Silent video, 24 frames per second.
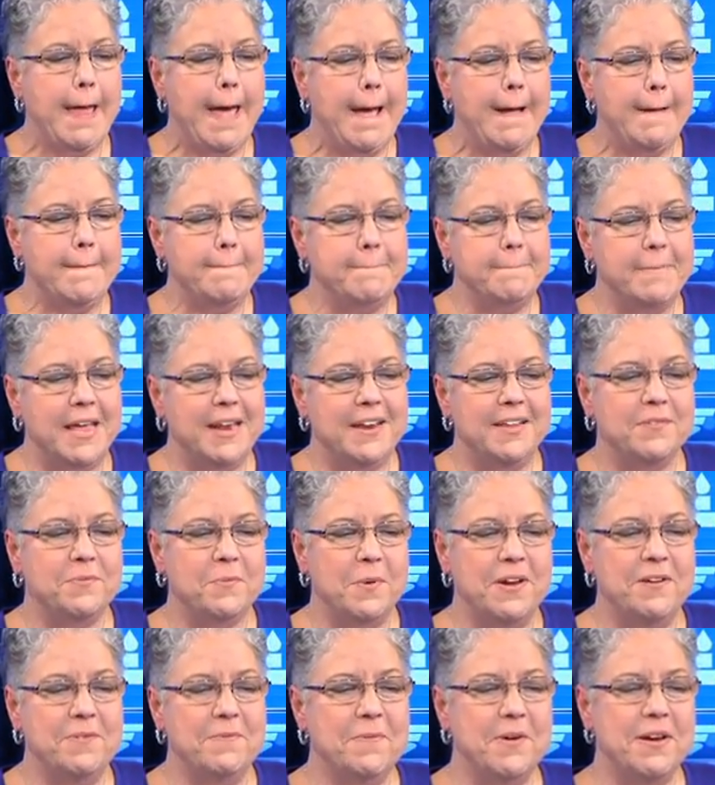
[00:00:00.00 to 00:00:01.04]
Um, and as
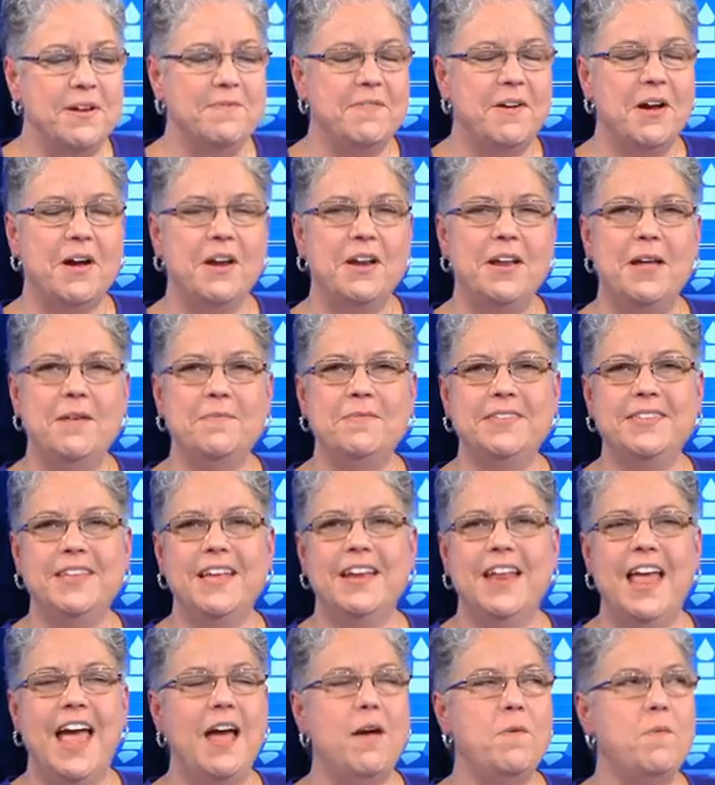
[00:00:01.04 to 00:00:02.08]
one, one of our alums
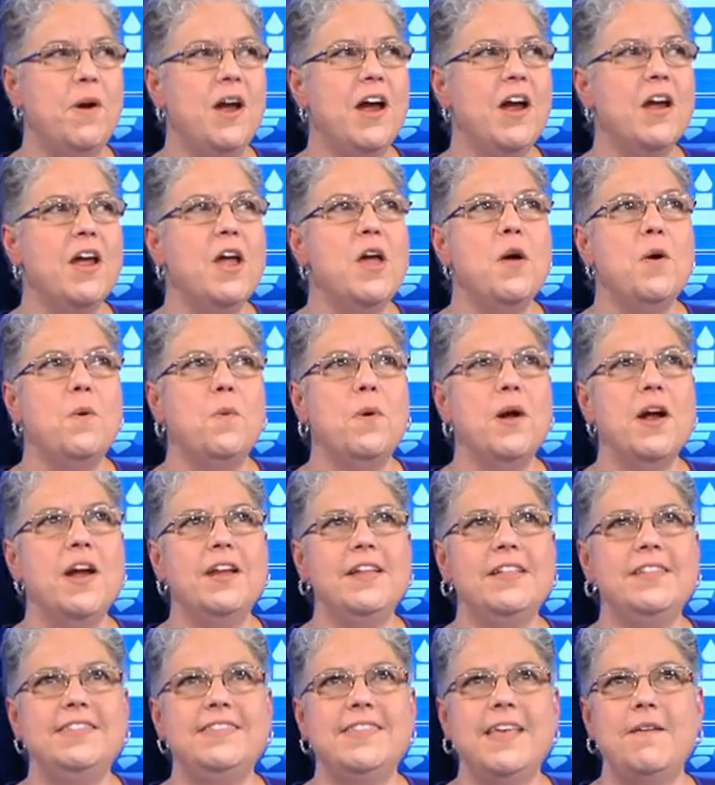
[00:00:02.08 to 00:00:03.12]
said, how, where, where
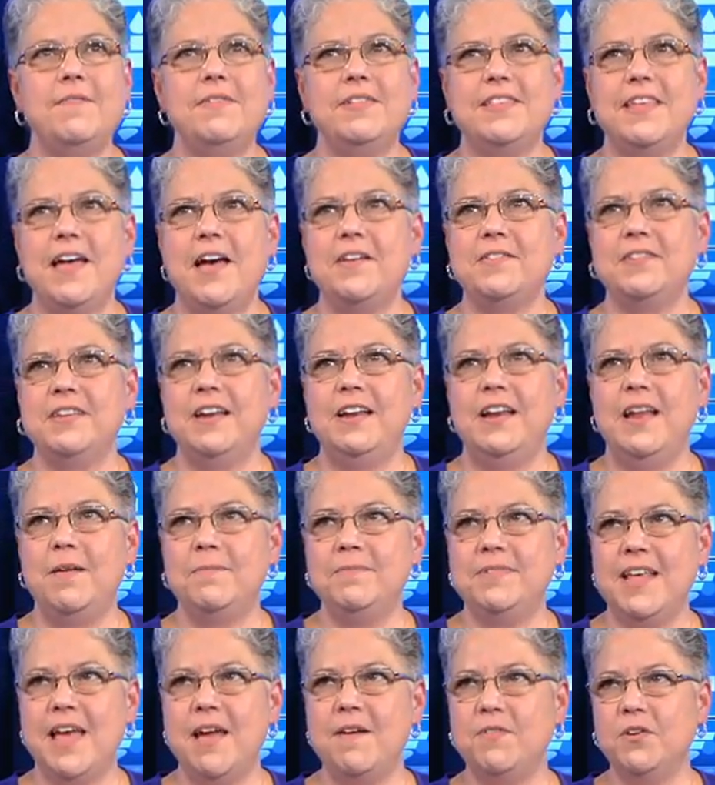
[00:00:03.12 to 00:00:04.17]
did seven thousand
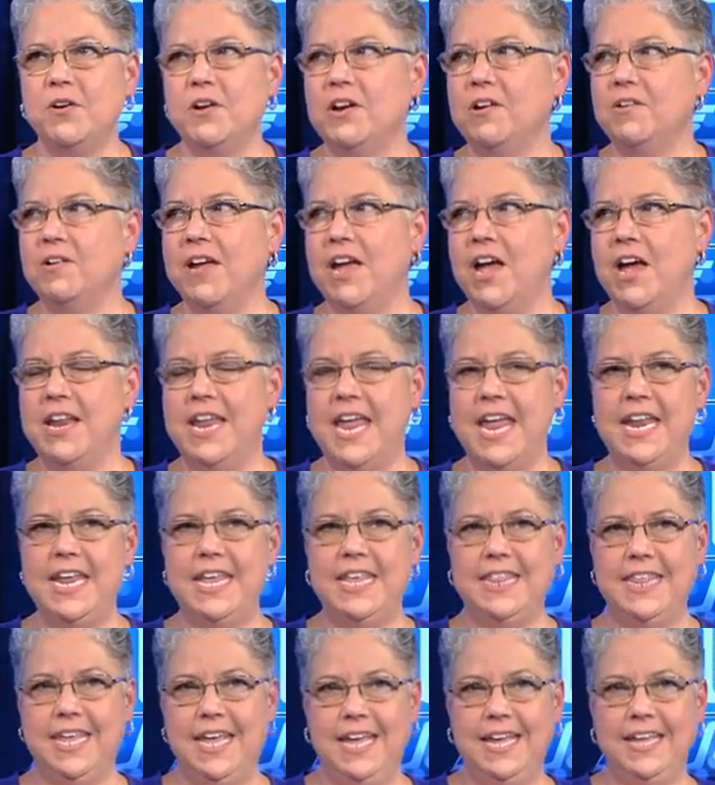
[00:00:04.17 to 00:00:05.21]
alums ever agree on
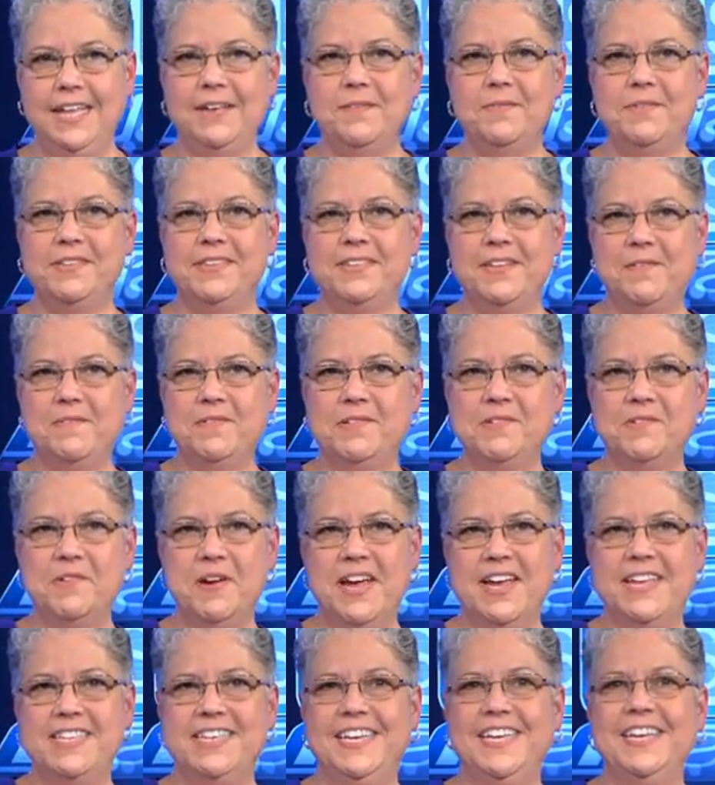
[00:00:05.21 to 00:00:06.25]
anything? It was, it was
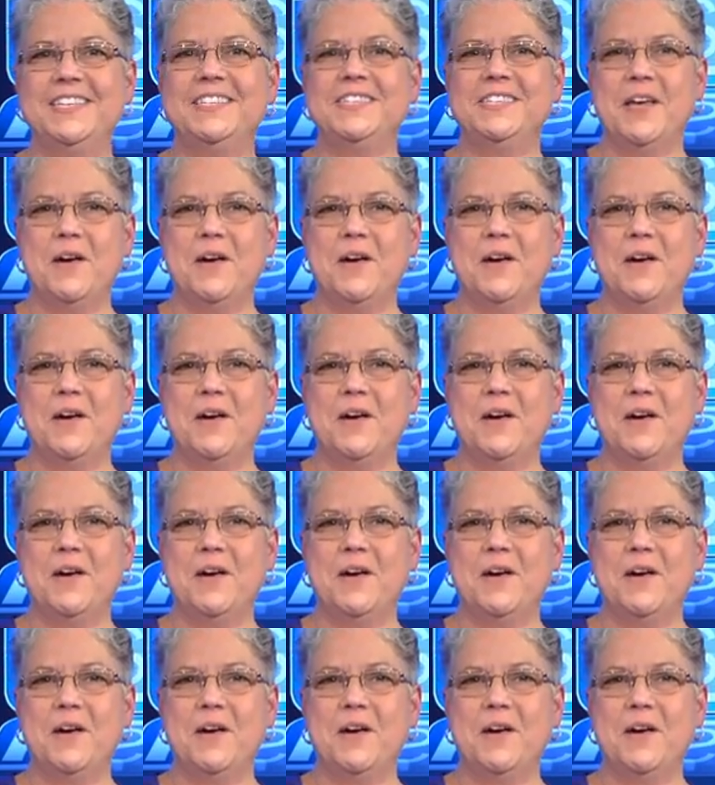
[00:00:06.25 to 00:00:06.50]
crazy.